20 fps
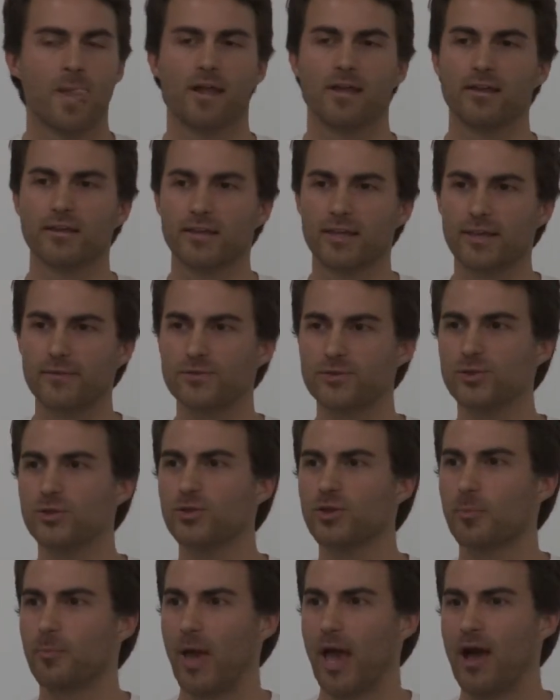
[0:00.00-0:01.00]
it gives you
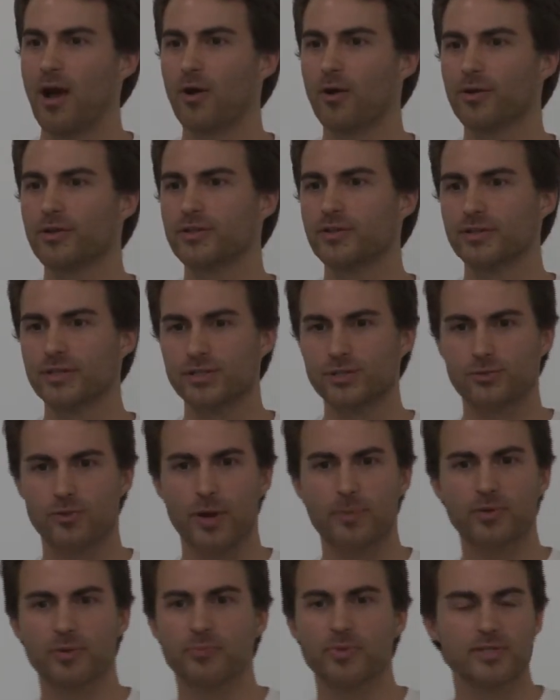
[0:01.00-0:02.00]
the power to
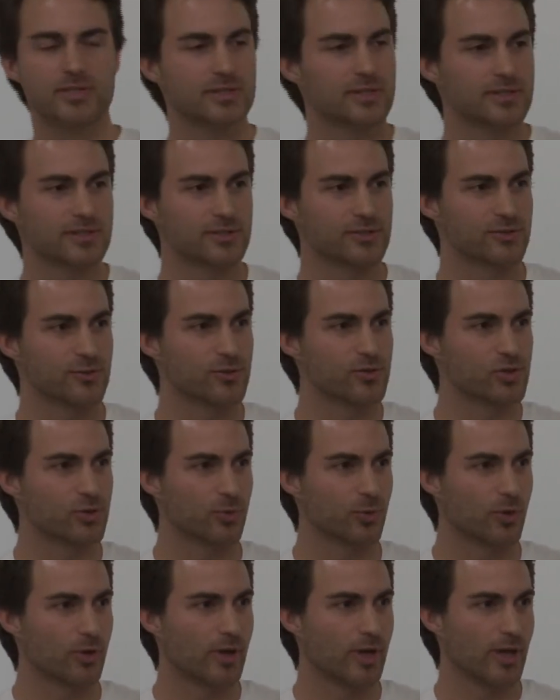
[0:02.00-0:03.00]
disrupt business as
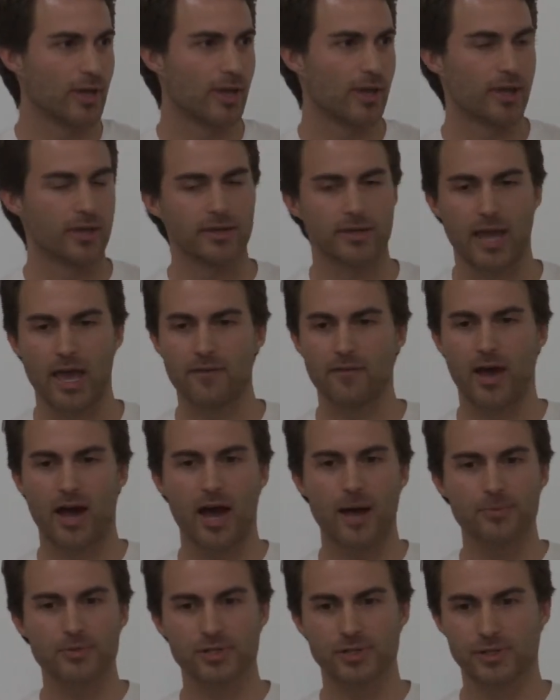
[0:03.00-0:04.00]
usual and to have
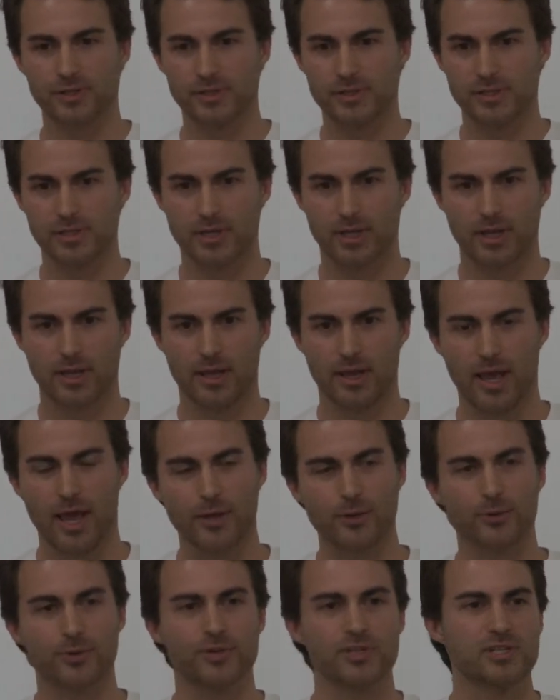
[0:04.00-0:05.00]
options at
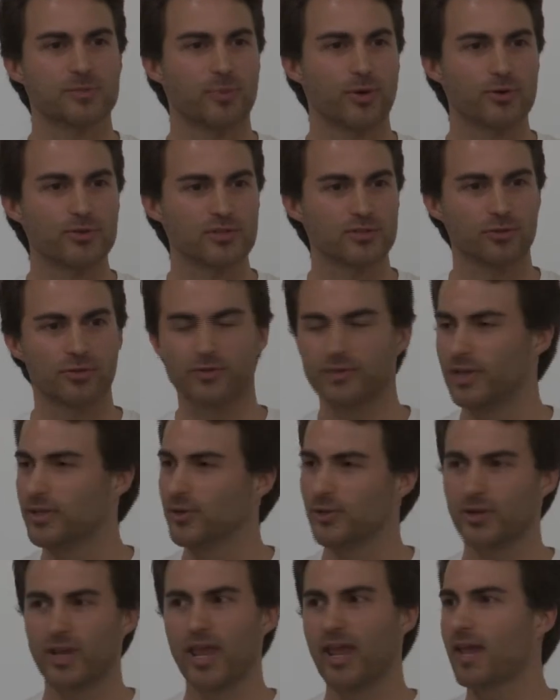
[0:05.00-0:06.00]
your disposal that
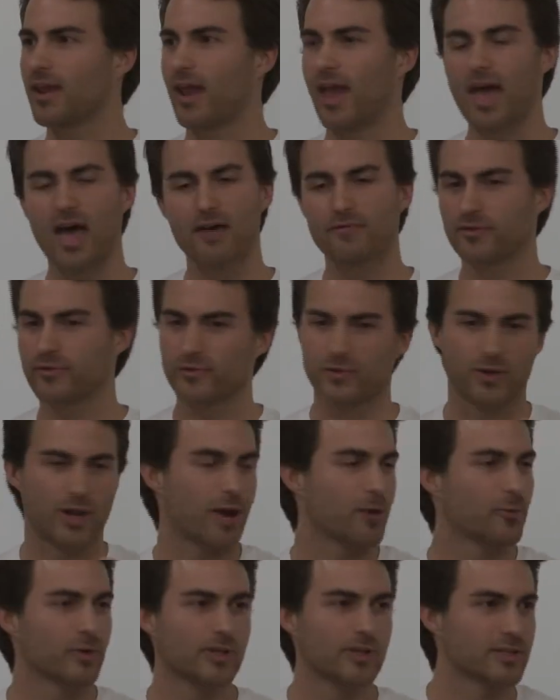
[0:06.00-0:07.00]
you can't have if you're
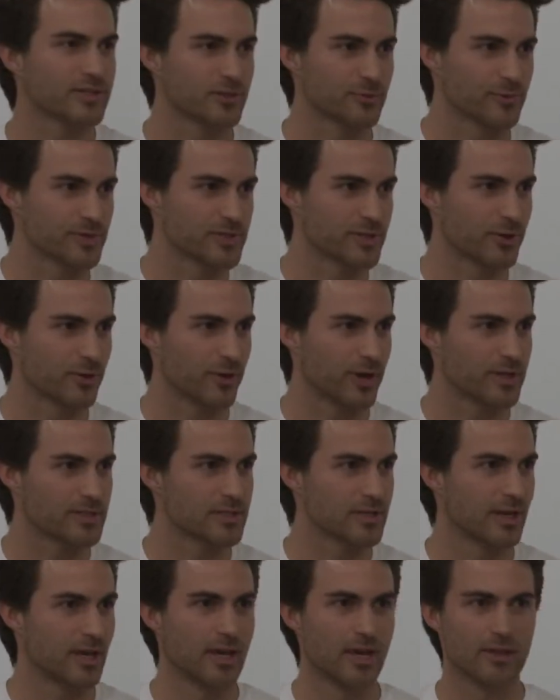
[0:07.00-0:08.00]
not willing to risk
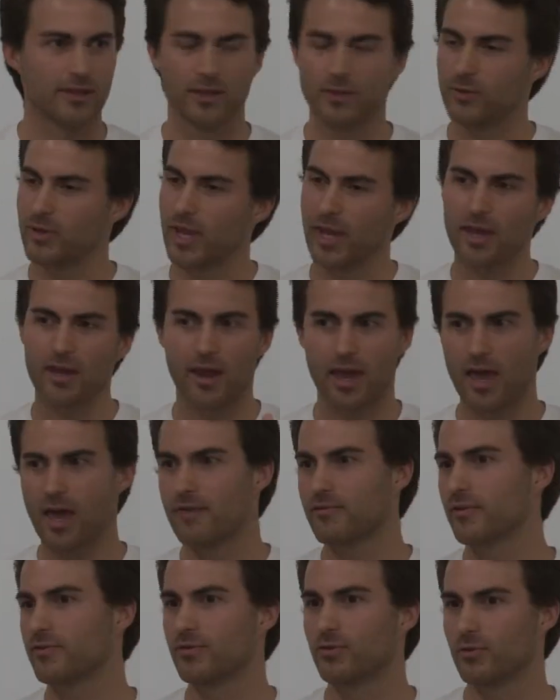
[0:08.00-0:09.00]
arrest, that you can't have
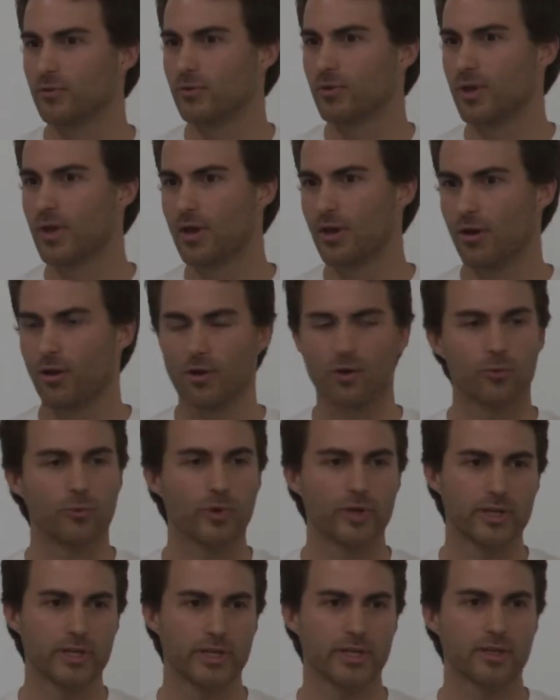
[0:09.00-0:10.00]
if you aren't
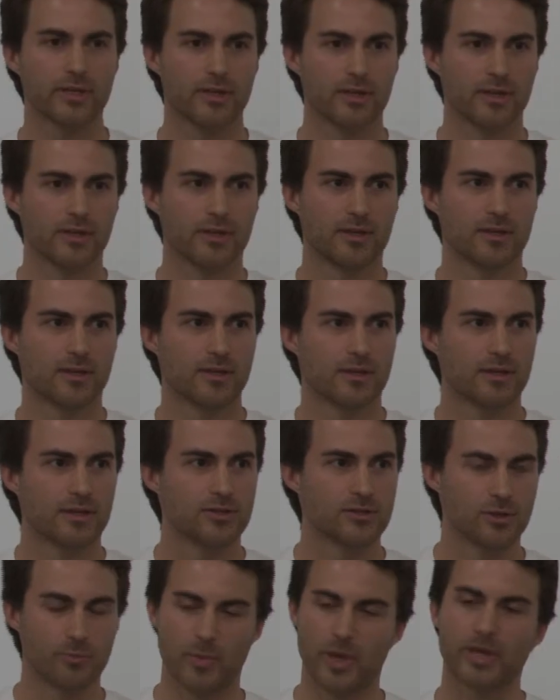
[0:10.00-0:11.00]
willing
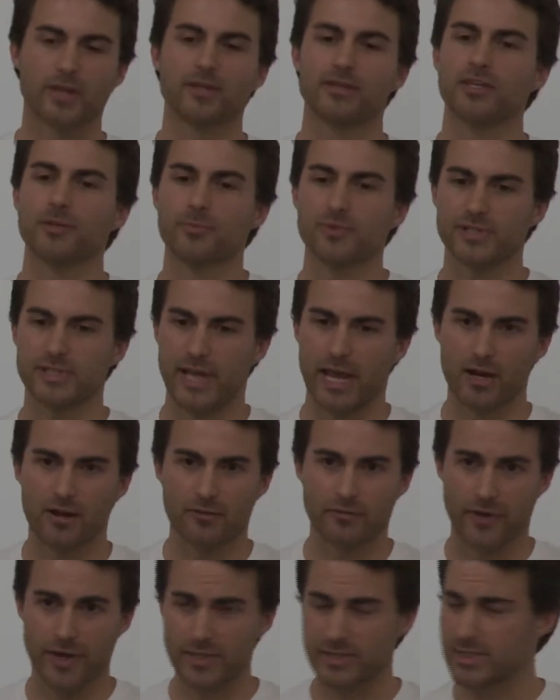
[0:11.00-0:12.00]
to make a deeper
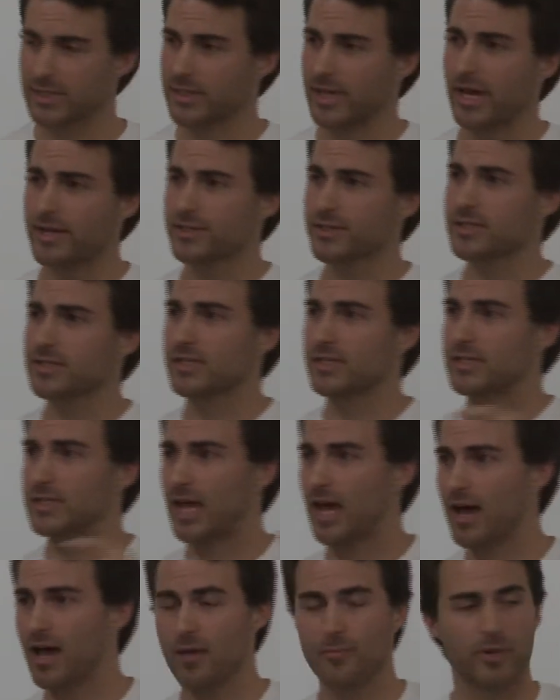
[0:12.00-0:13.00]
sacrifice, and not just in
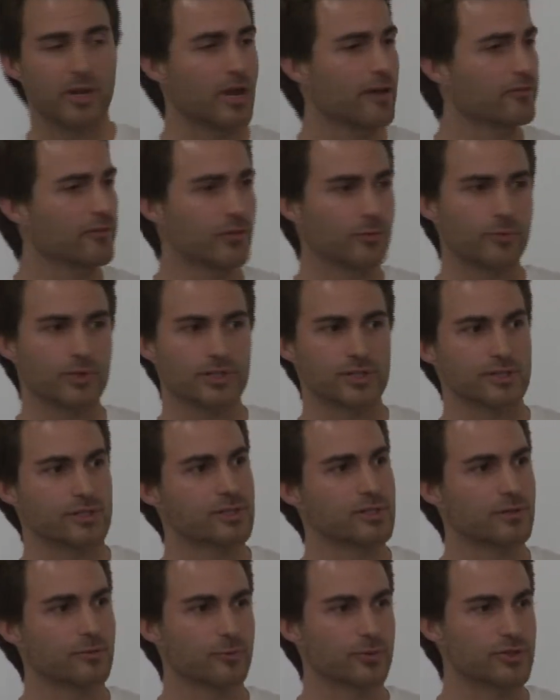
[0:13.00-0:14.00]
time and effort, which
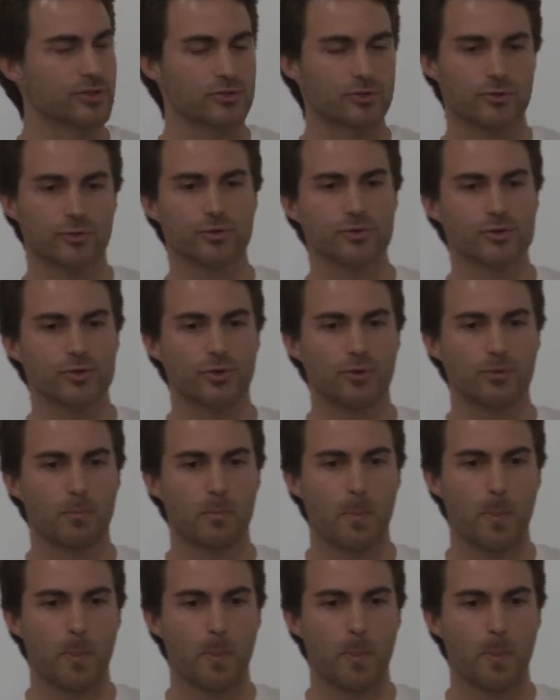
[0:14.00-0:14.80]
is crucial,